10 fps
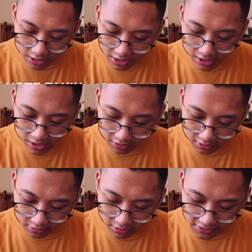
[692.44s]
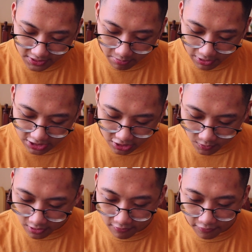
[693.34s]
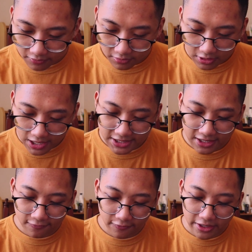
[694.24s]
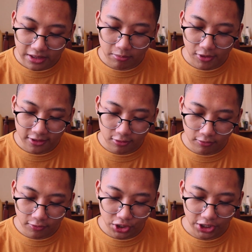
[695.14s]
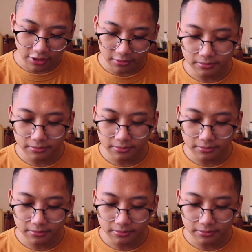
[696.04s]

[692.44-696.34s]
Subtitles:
and let's say page 12, I can find them right over here.